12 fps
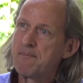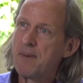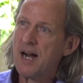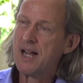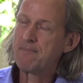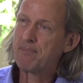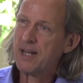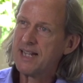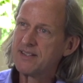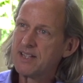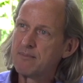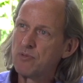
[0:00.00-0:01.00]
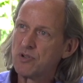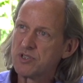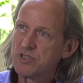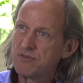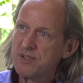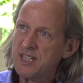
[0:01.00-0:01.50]
by planting more
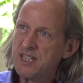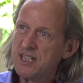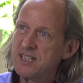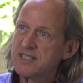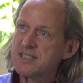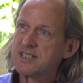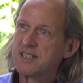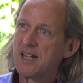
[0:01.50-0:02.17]
trees,